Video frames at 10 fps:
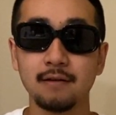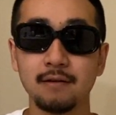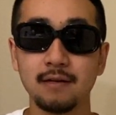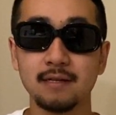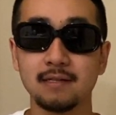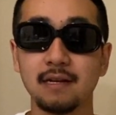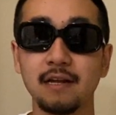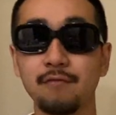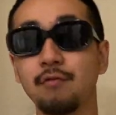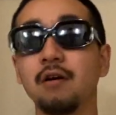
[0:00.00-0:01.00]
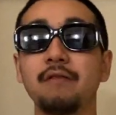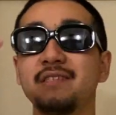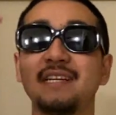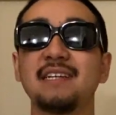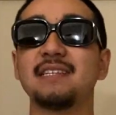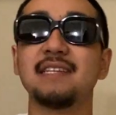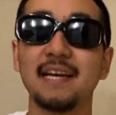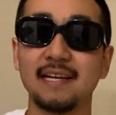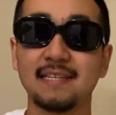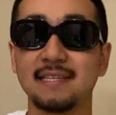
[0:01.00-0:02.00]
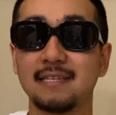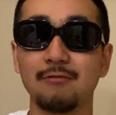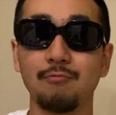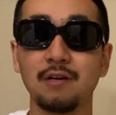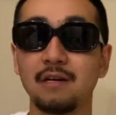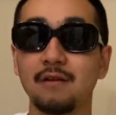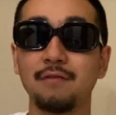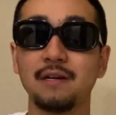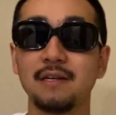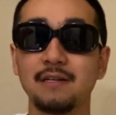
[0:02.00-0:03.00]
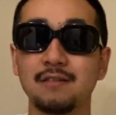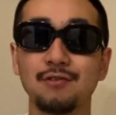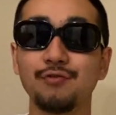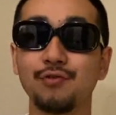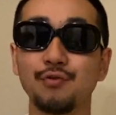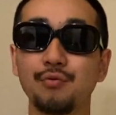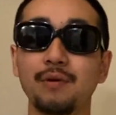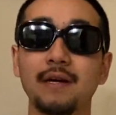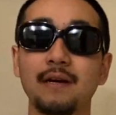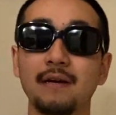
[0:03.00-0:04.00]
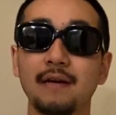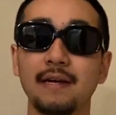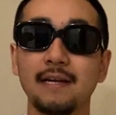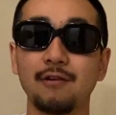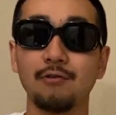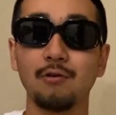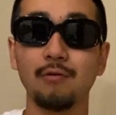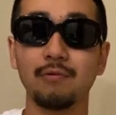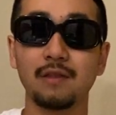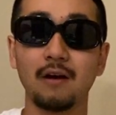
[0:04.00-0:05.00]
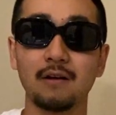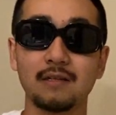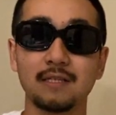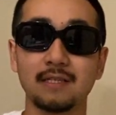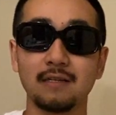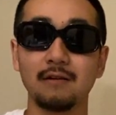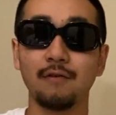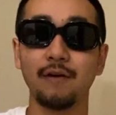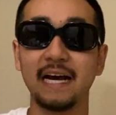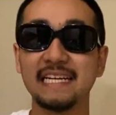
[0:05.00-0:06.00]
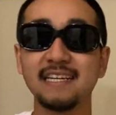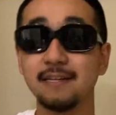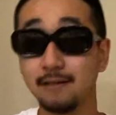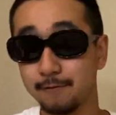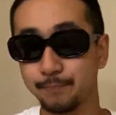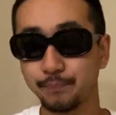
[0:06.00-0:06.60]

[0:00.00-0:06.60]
this level of success, whatever it is to you, in your own thoughts of idea,